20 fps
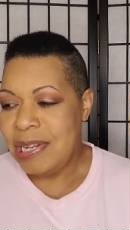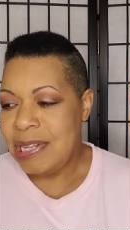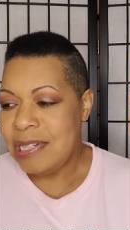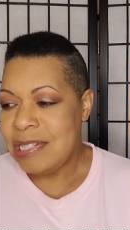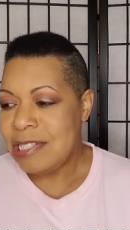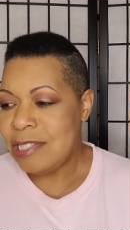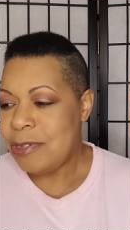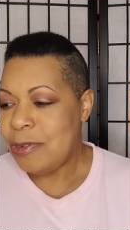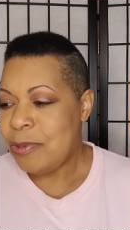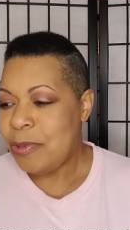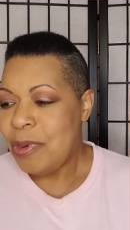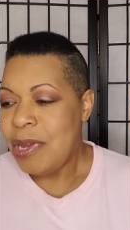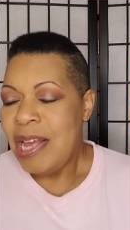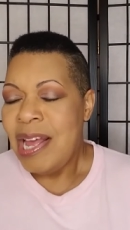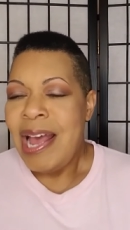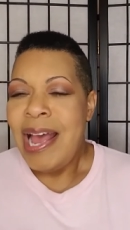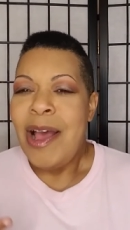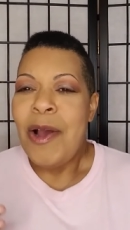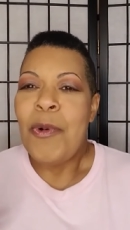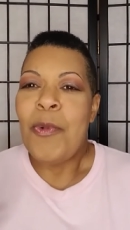And so
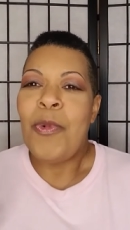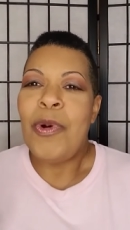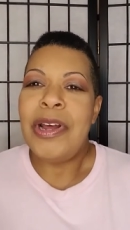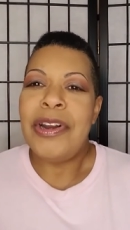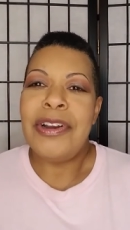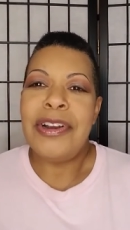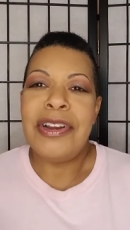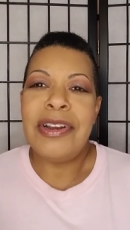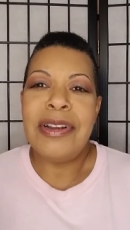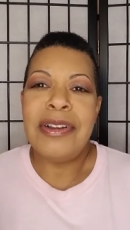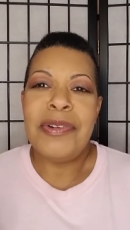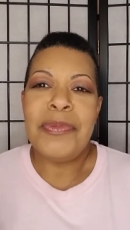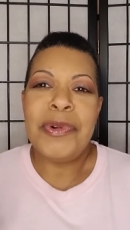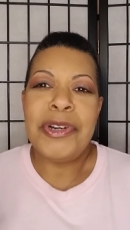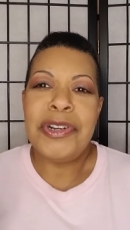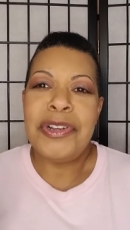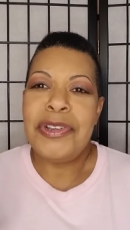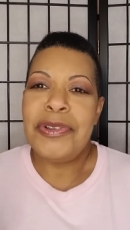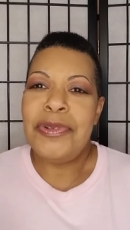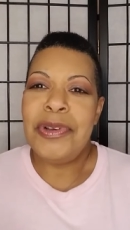what are,
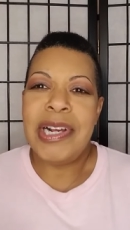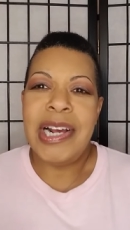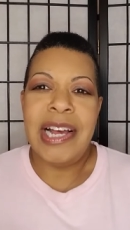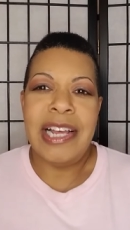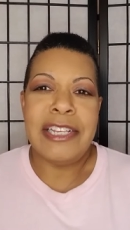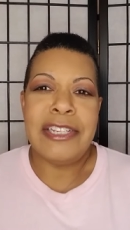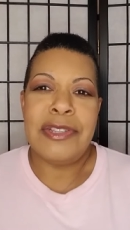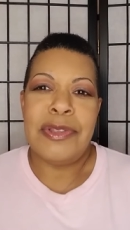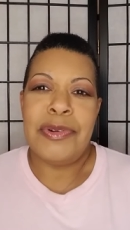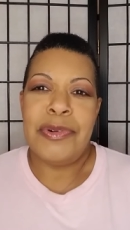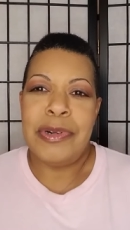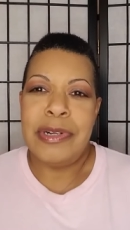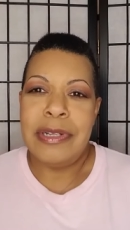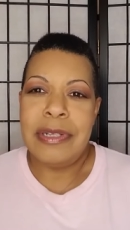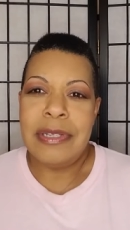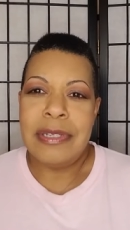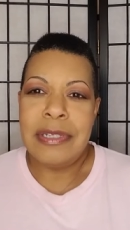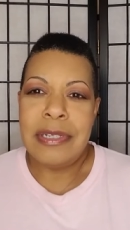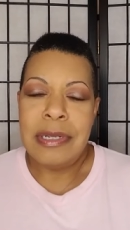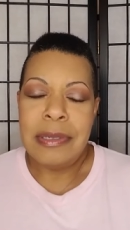what are you guys'
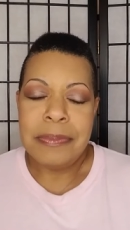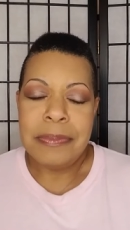thoughts?